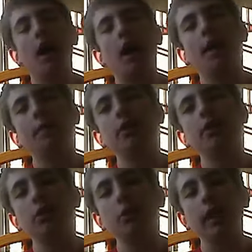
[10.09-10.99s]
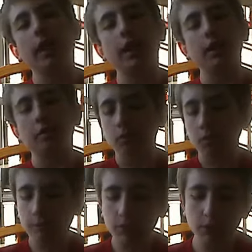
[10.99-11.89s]
I'm gonna do a
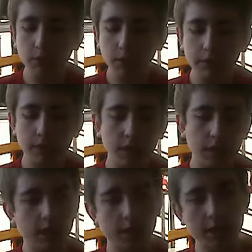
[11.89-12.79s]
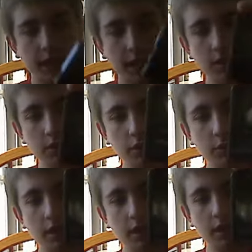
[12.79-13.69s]
review of the Nintendo
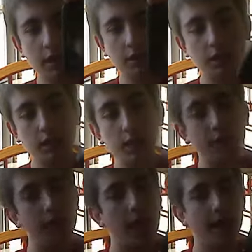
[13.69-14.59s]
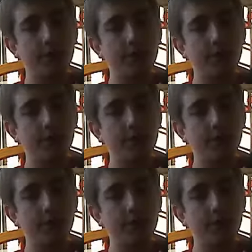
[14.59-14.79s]
3DS, the black